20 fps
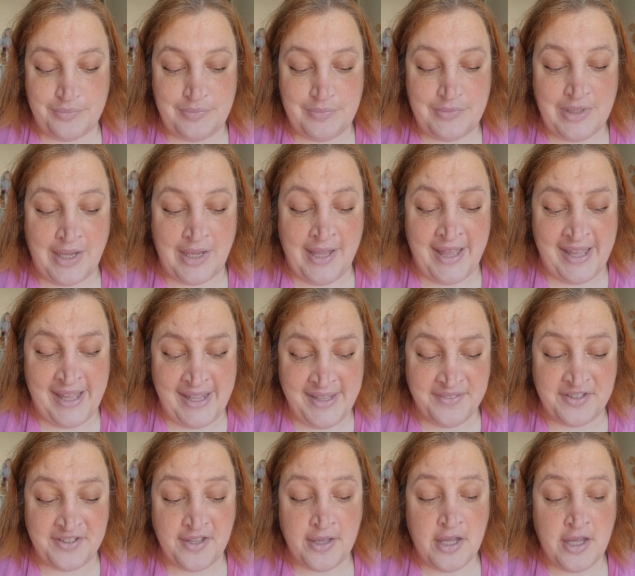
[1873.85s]
Heat
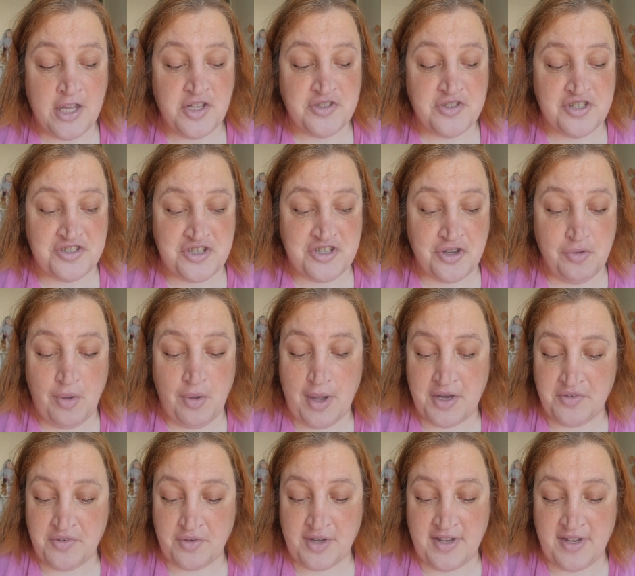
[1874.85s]
to
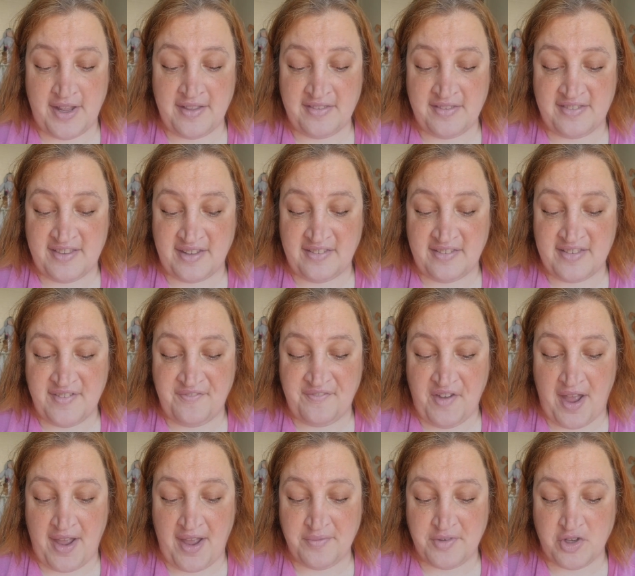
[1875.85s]

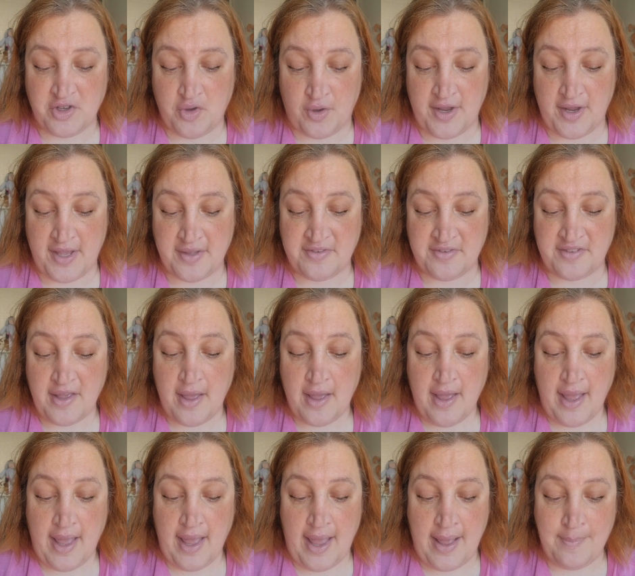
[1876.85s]
265 degrees
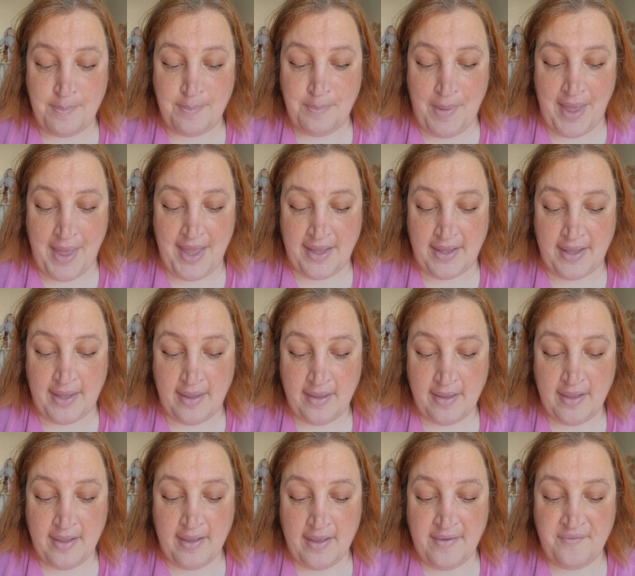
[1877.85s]
and bake
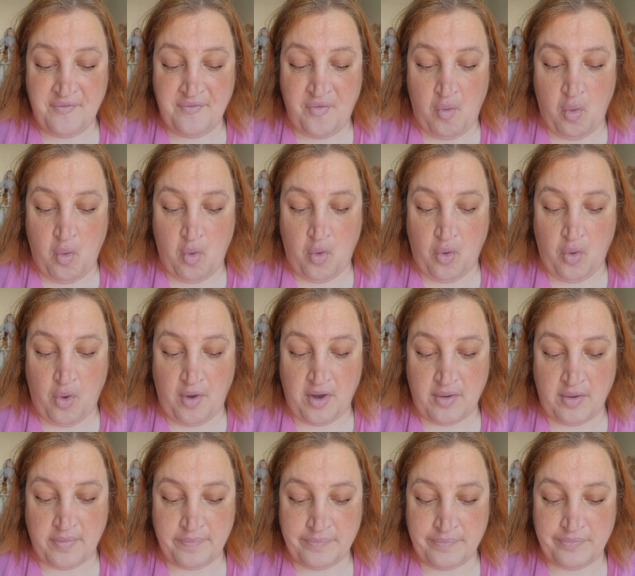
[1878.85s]

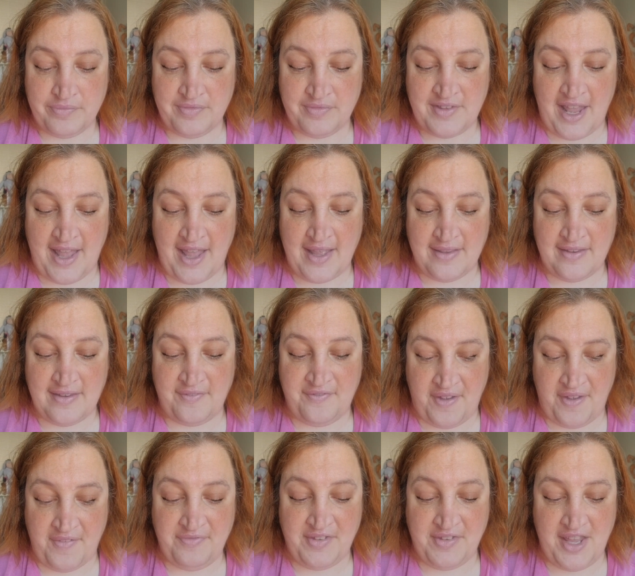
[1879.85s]
for 10 to
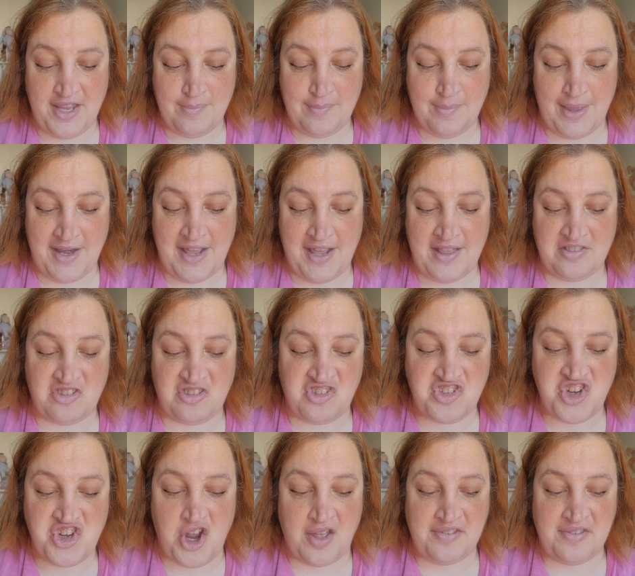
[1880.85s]
15 minutes,
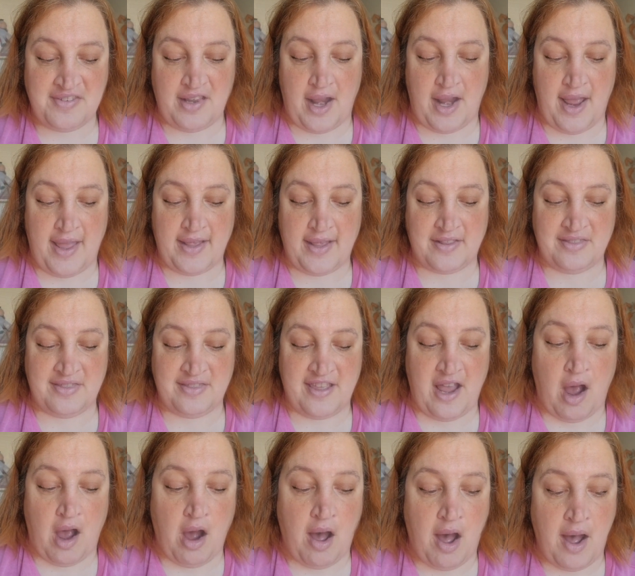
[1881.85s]
just like the
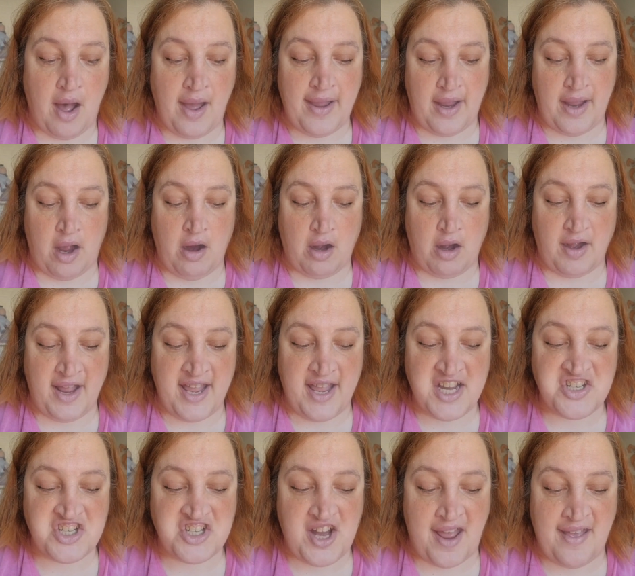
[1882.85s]

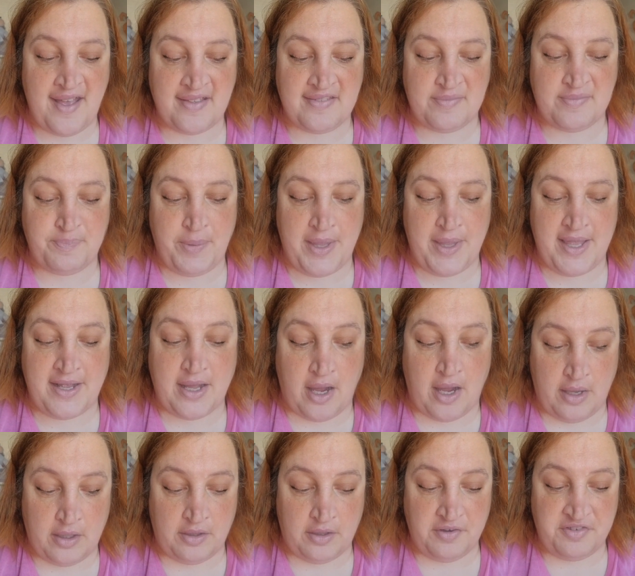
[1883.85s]
IRHSP
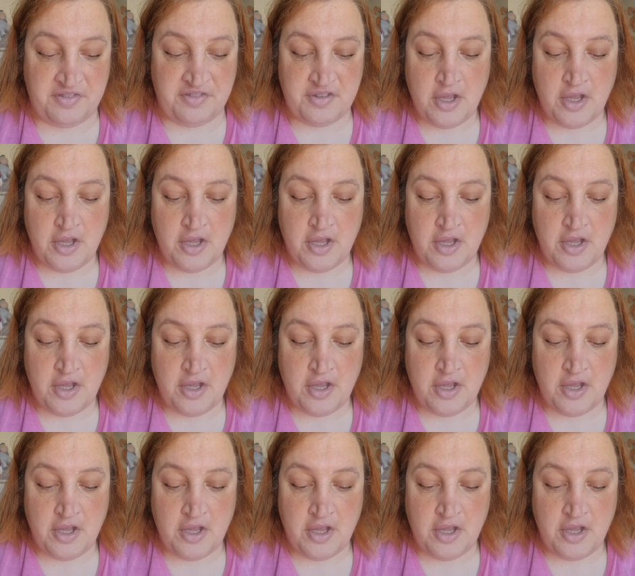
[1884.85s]
colors.